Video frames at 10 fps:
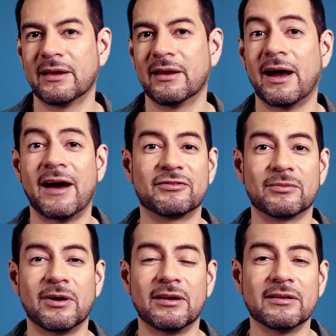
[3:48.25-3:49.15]

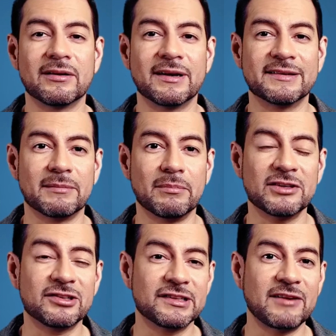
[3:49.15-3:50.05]
After all, it's a
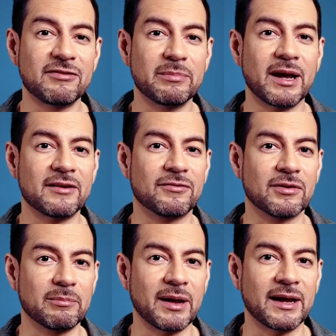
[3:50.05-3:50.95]
much safer bet for
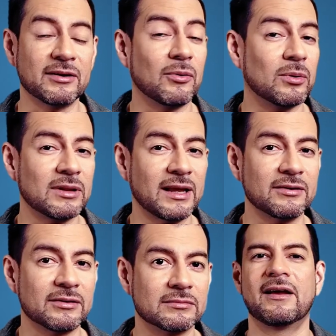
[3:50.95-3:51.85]
the bank or
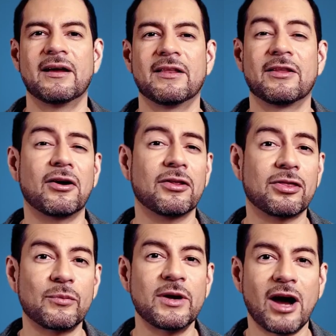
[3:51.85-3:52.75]
lender. There are
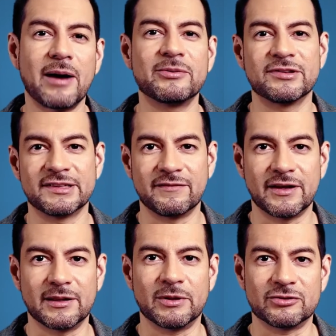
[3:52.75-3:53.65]
3 options
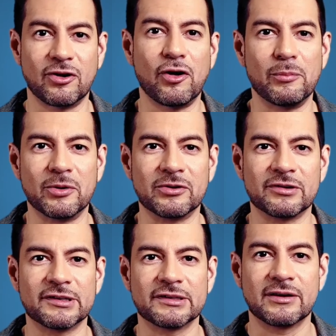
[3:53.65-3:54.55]
available to homeowners.